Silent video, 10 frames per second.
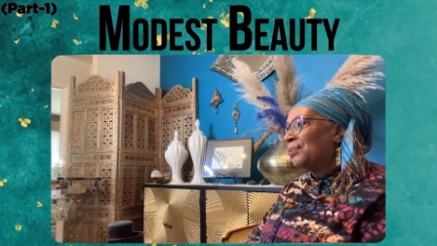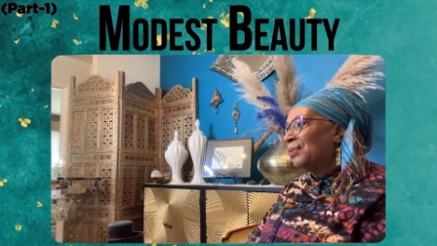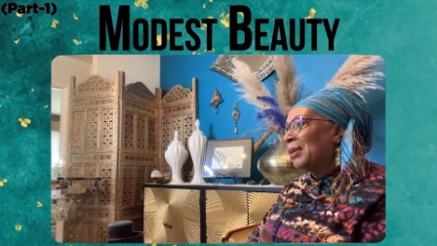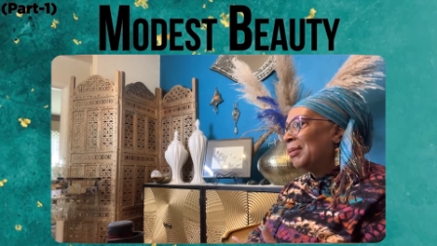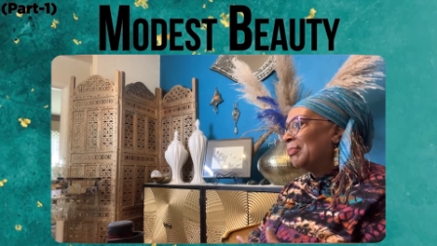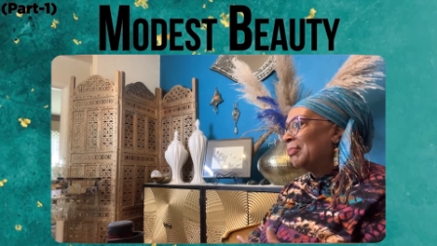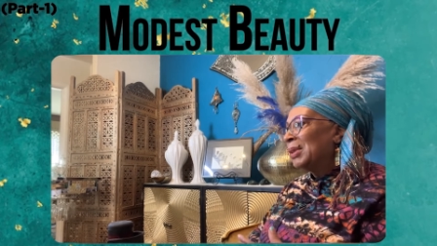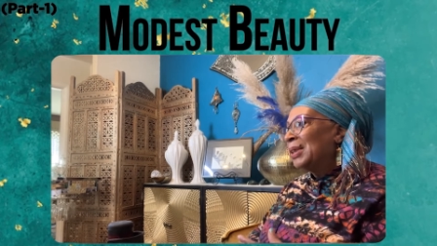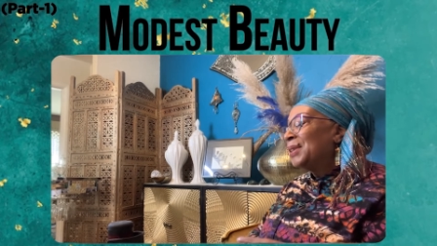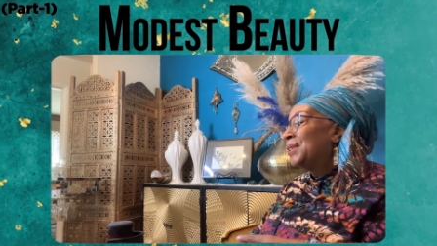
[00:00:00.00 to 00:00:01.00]

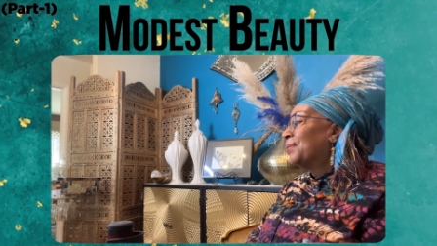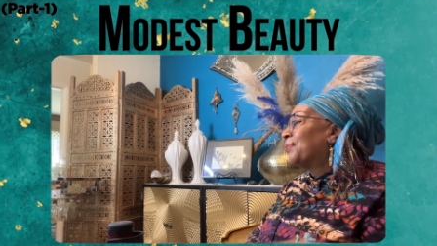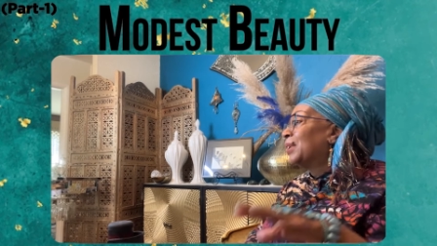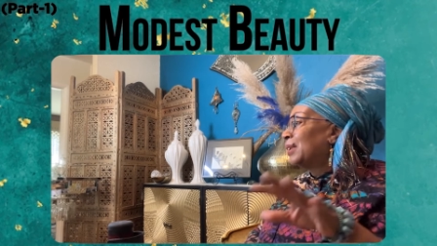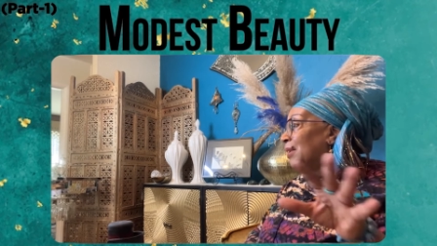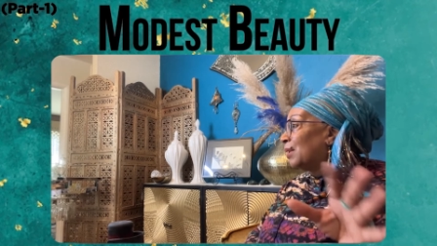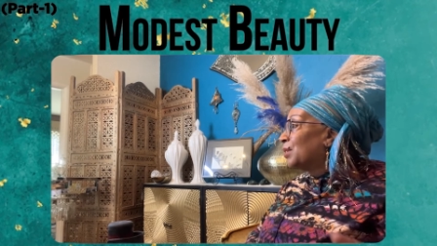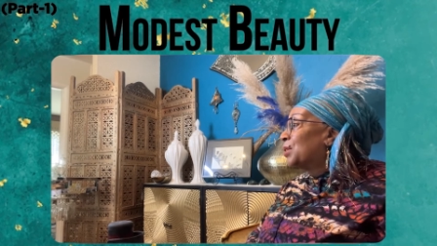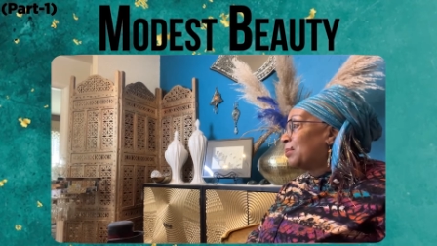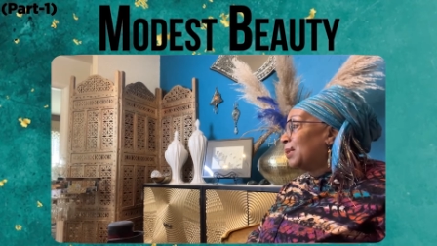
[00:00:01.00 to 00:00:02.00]
from different
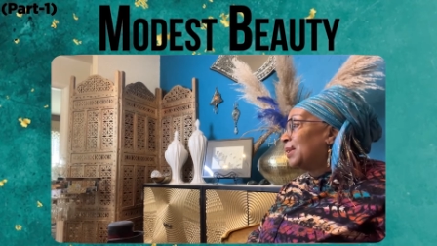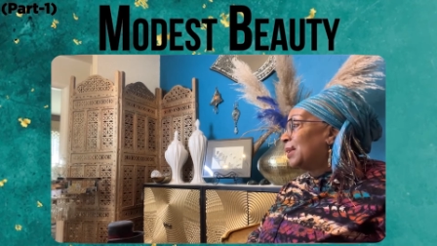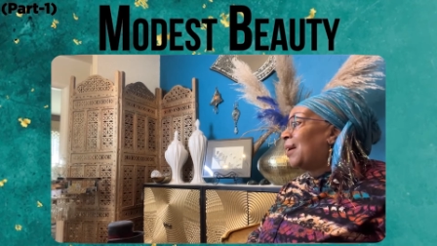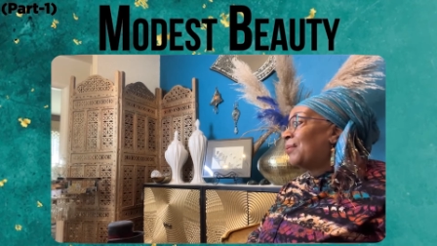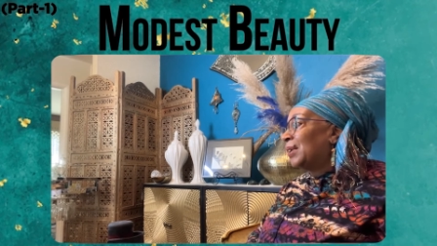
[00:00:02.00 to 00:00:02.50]
countries, mm -hmm.